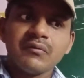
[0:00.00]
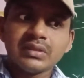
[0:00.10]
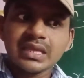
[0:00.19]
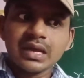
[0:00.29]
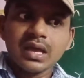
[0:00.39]

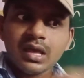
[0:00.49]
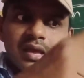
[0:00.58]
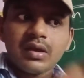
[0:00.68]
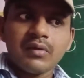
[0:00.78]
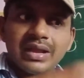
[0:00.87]
With the
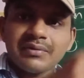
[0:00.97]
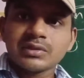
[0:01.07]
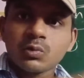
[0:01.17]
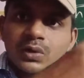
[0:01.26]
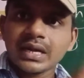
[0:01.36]
whenever
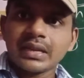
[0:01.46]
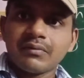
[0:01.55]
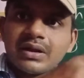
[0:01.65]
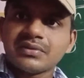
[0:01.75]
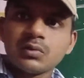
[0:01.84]
the
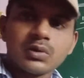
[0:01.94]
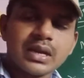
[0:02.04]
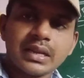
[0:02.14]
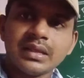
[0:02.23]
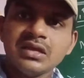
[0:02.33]

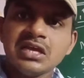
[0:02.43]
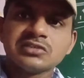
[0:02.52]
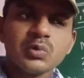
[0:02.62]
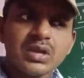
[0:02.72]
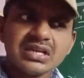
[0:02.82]
rotating.
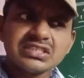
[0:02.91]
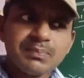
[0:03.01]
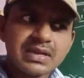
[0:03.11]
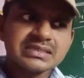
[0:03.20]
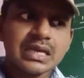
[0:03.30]
So you can
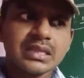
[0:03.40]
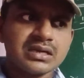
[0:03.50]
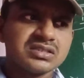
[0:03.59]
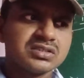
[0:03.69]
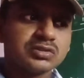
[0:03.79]
simply say
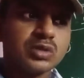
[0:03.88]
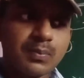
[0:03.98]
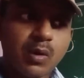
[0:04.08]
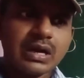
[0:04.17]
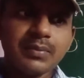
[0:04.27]
that the
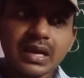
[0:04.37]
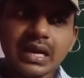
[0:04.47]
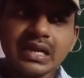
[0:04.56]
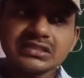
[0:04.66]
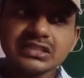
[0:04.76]
motor may
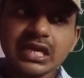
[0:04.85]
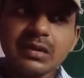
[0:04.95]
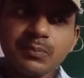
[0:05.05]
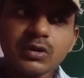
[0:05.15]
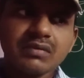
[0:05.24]
contains, the
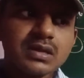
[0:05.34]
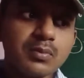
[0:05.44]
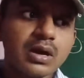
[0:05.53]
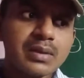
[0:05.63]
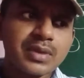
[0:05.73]
input of the
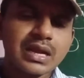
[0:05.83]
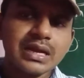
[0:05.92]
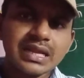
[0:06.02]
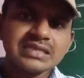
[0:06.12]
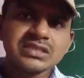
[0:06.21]
motor may
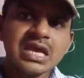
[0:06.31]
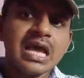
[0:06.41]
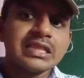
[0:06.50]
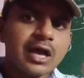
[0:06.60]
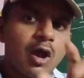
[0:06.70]
contains,
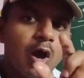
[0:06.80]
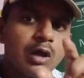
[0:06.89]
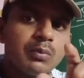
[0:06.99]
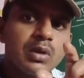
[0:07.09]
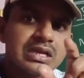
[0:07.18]
the
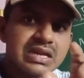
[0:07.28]
harmonic